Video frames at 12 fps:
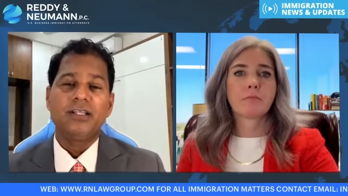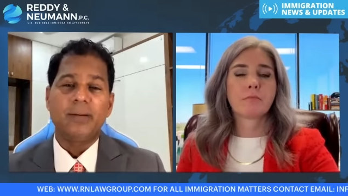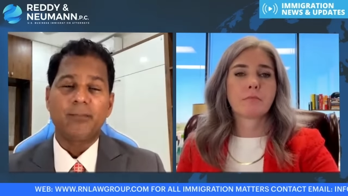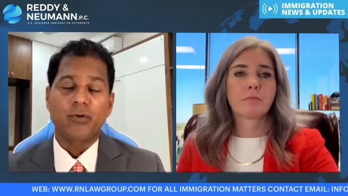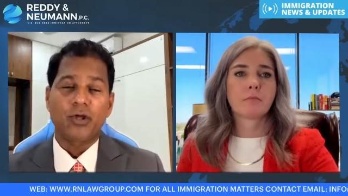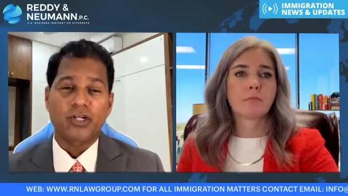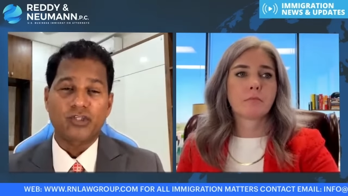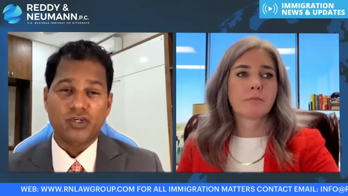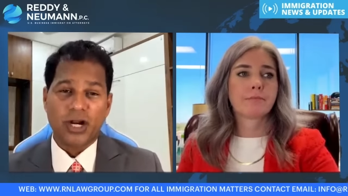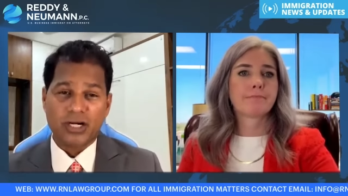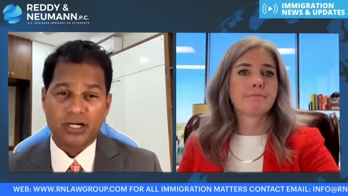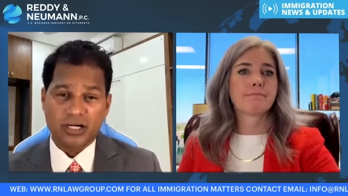Speaker 1: the employer
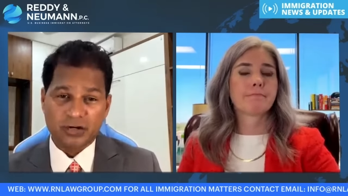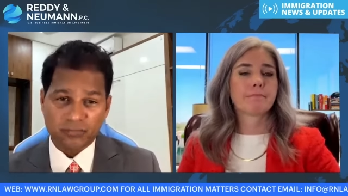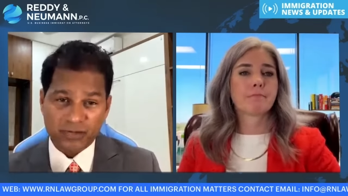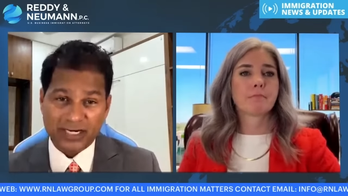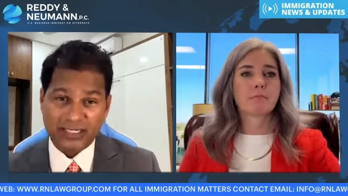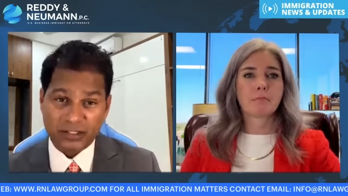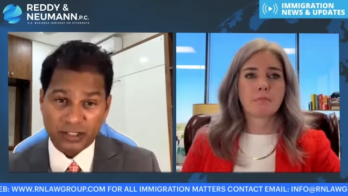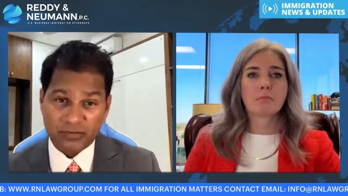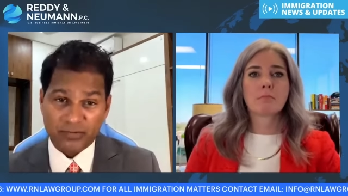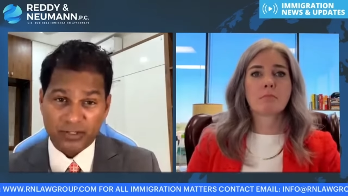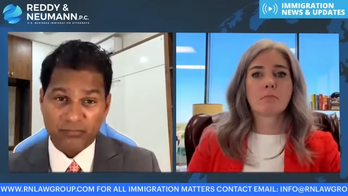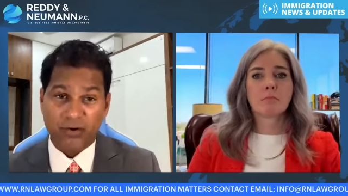is not willing to
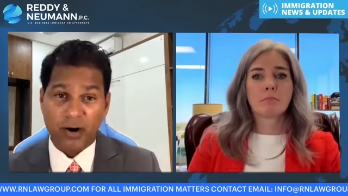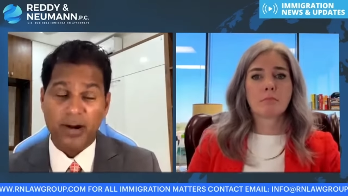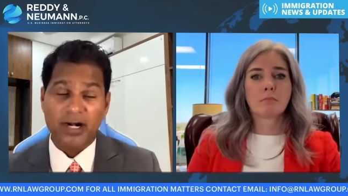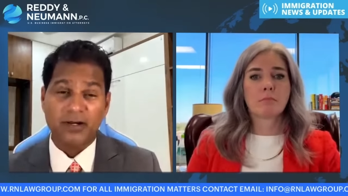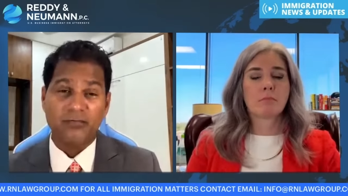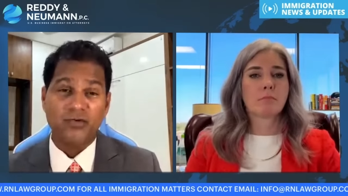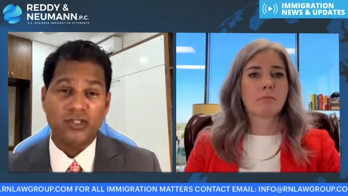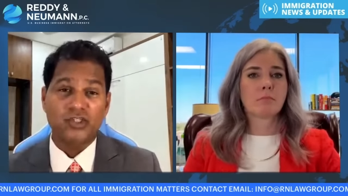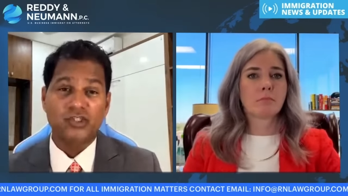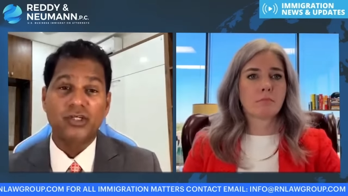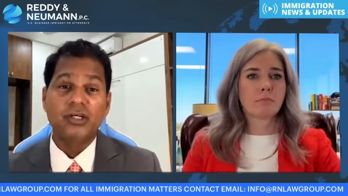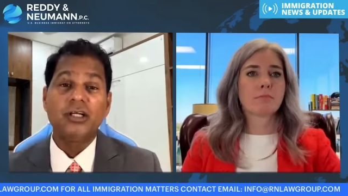give in the format in
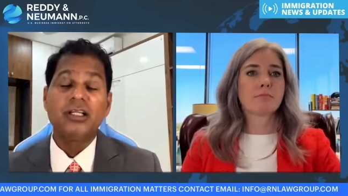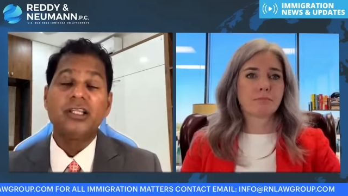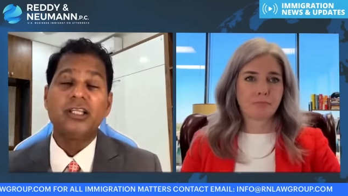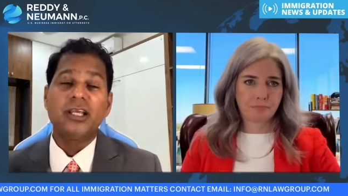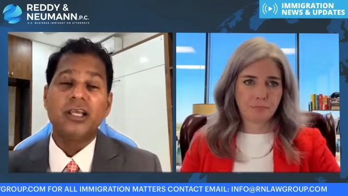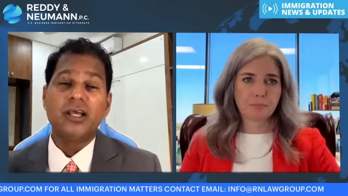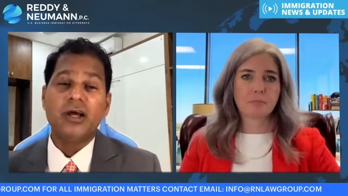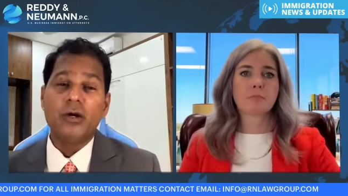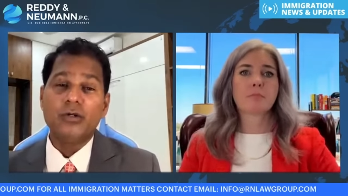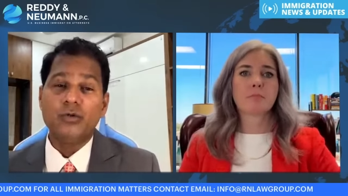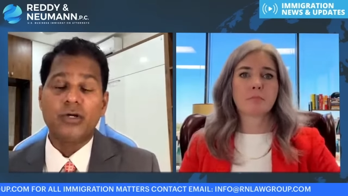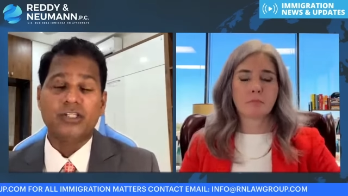which the
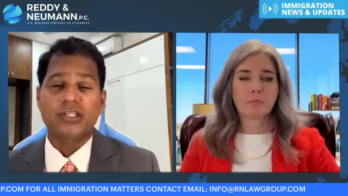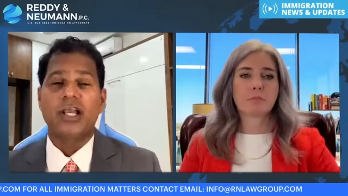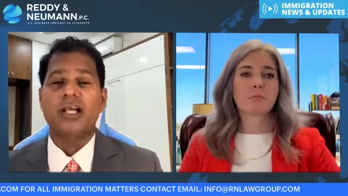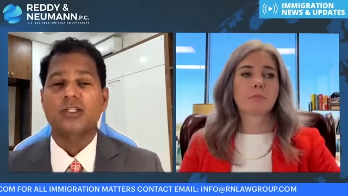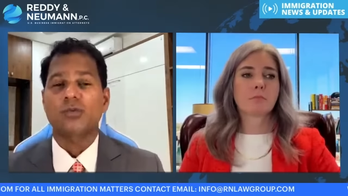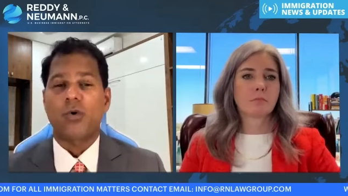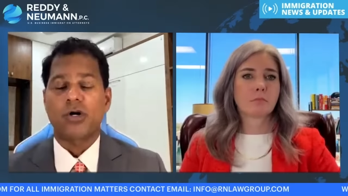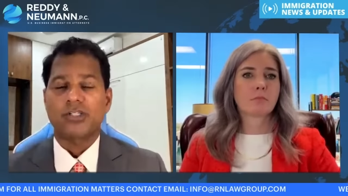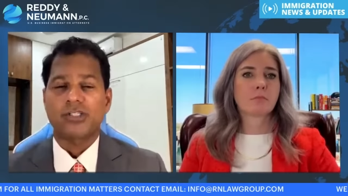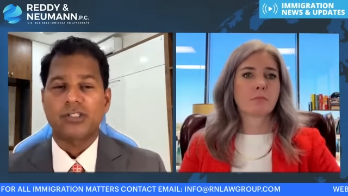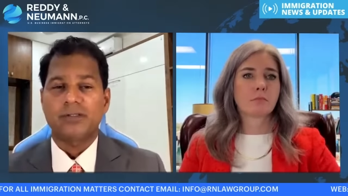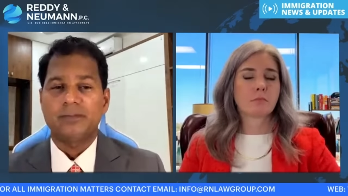USCIS
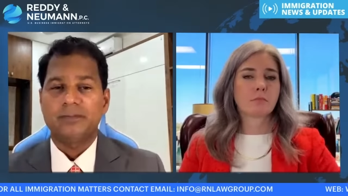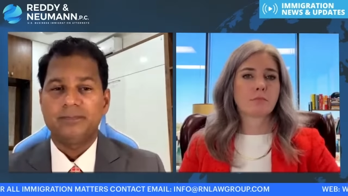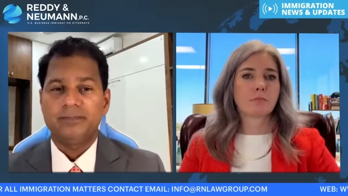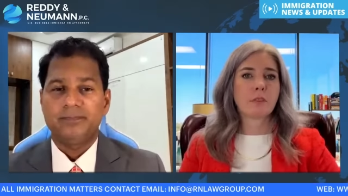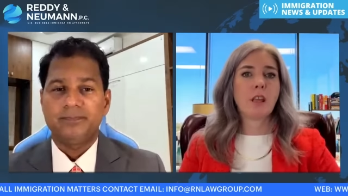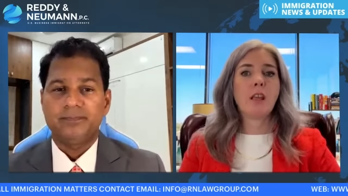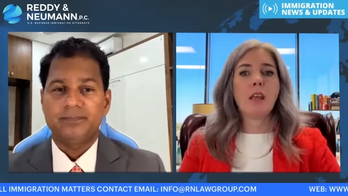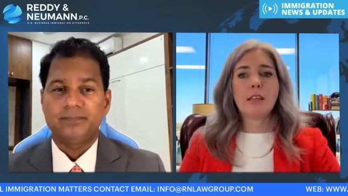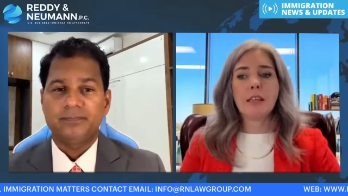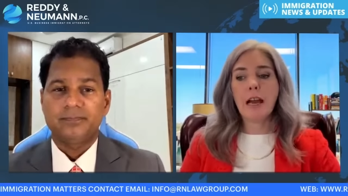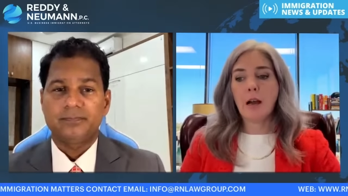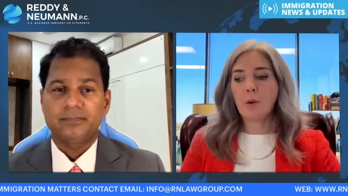wants it?
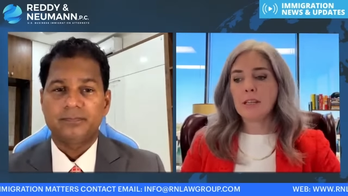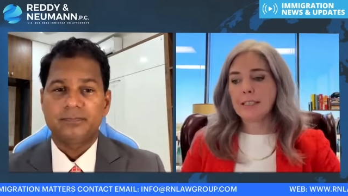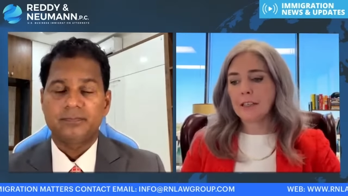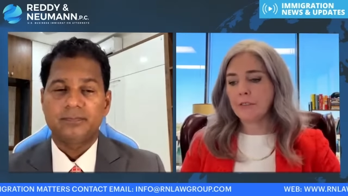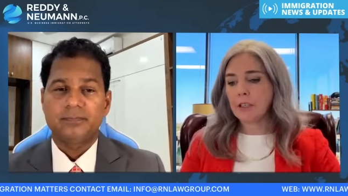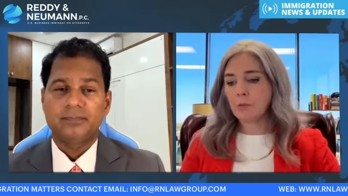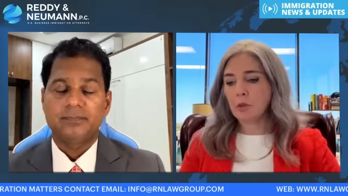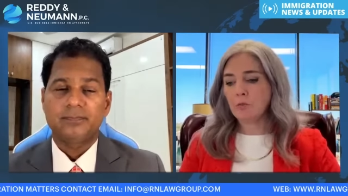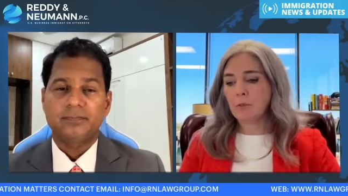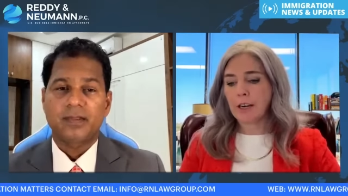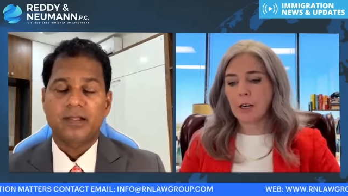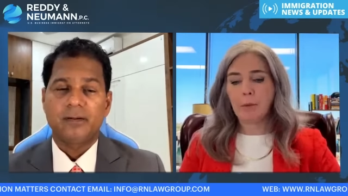
Speaker 2: Yeah, we definitely
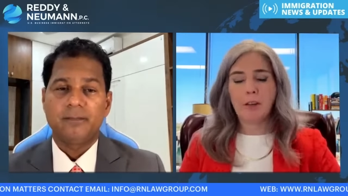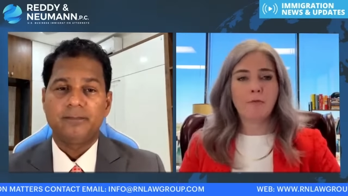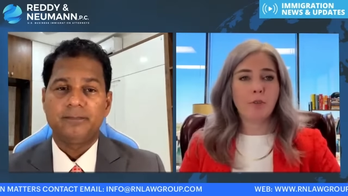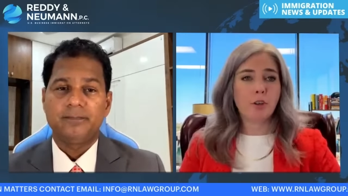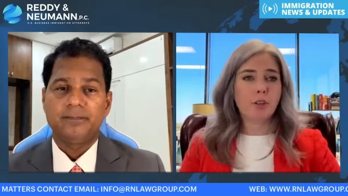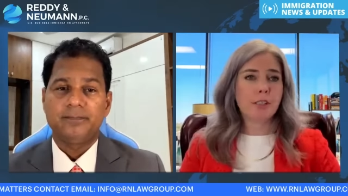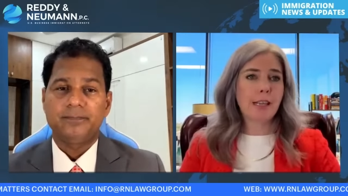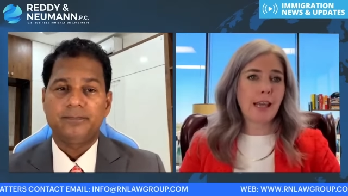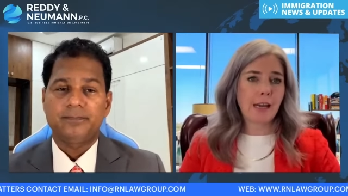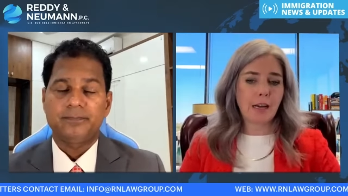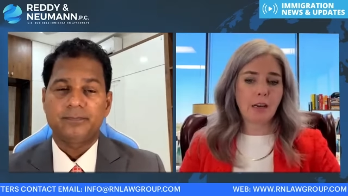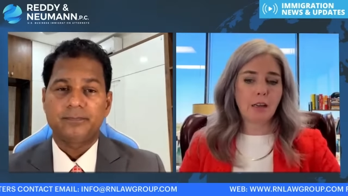would recommend first
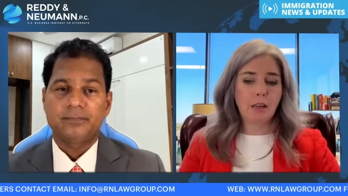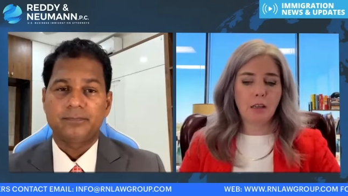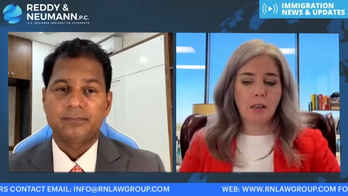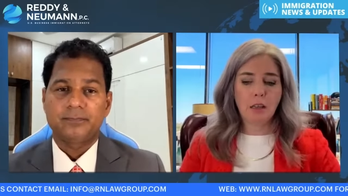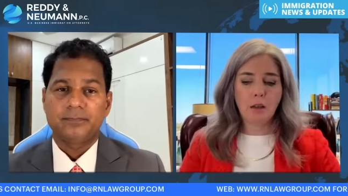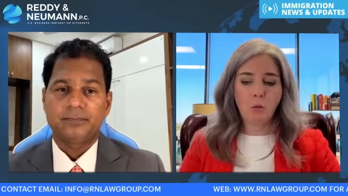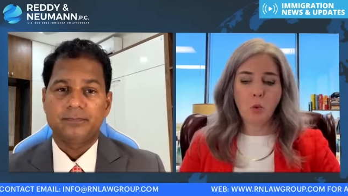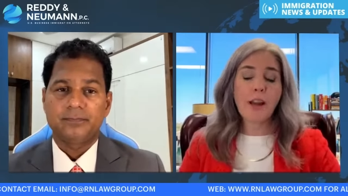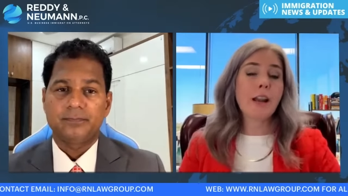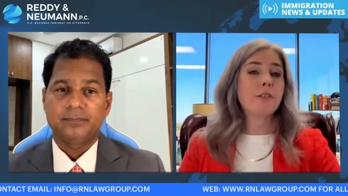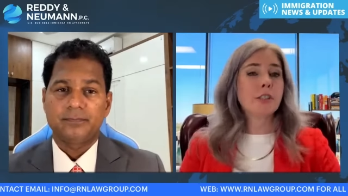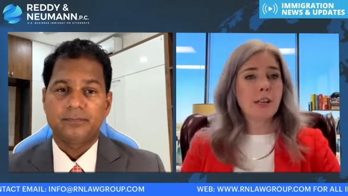getting
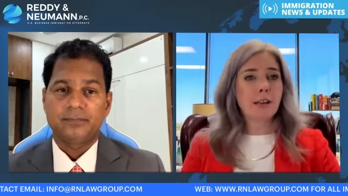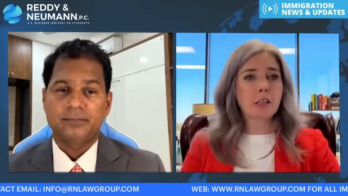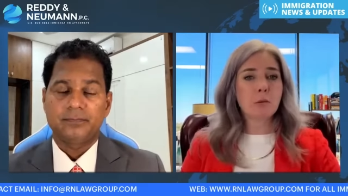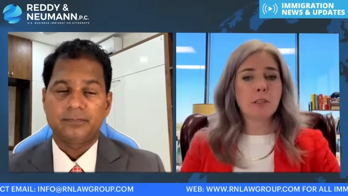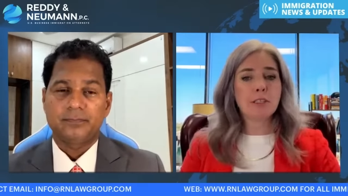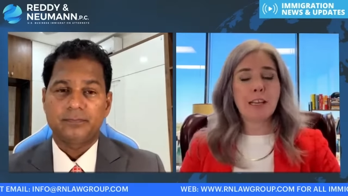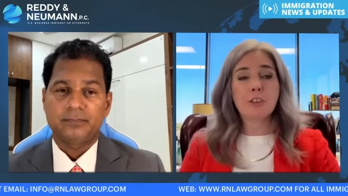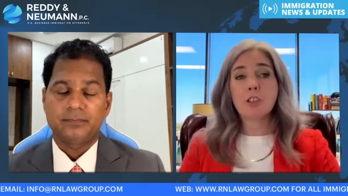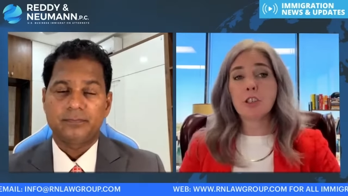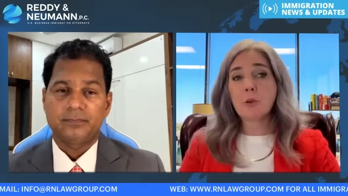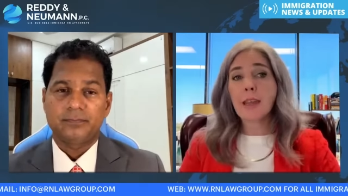whatever documentation